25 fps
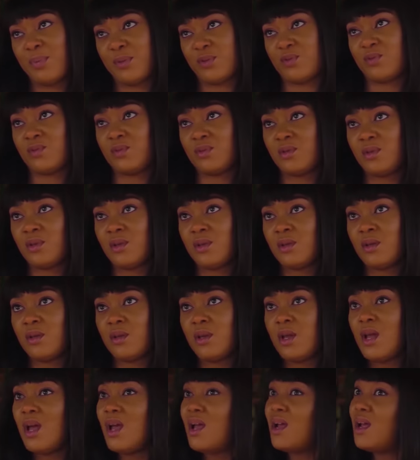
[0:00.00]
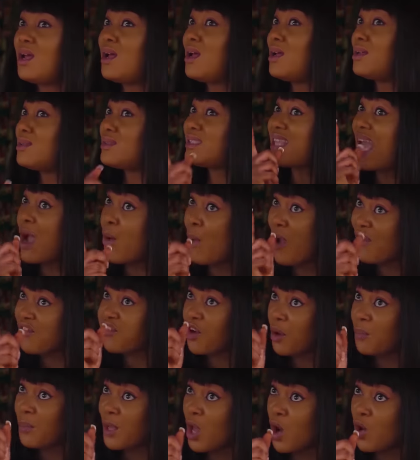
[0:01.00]
happen. Stay away
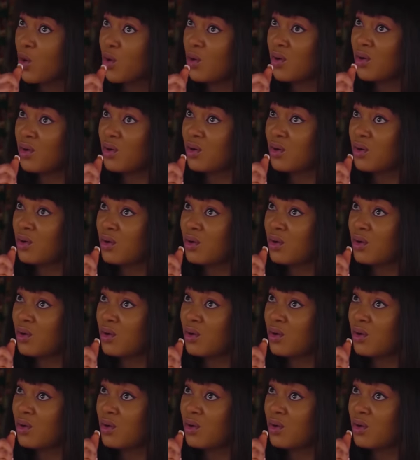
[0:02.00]
from me, oh.